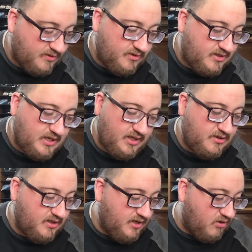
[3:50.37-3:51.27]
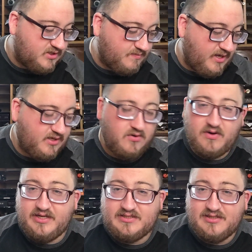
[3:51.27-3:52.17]
the notes make
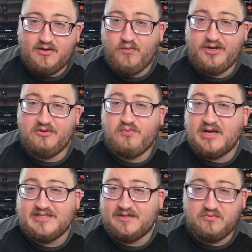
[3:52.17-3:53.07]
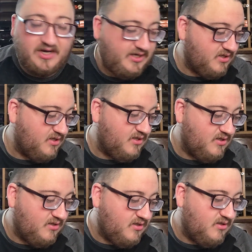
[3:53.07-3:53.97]
noise when you press them, right?
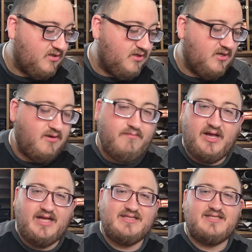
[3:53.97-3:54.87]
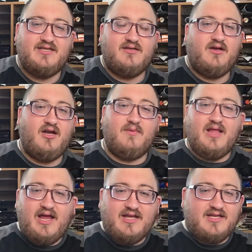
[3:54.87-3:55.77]
But on a
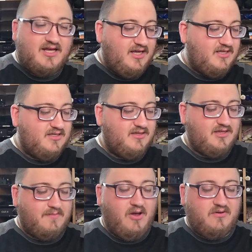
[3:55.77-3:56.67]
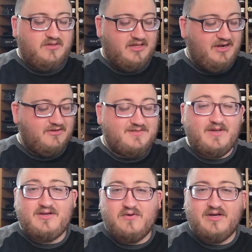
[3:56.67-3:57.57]
melodica, the notes
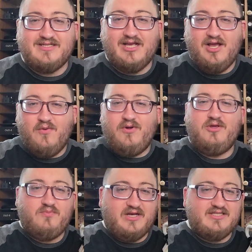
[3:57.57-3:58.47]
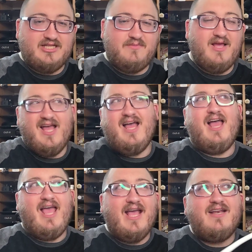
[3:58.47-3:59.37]
make noise when you press them
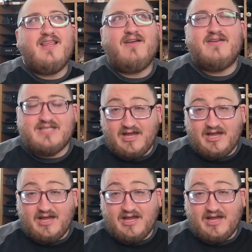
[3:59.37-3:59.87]
and there is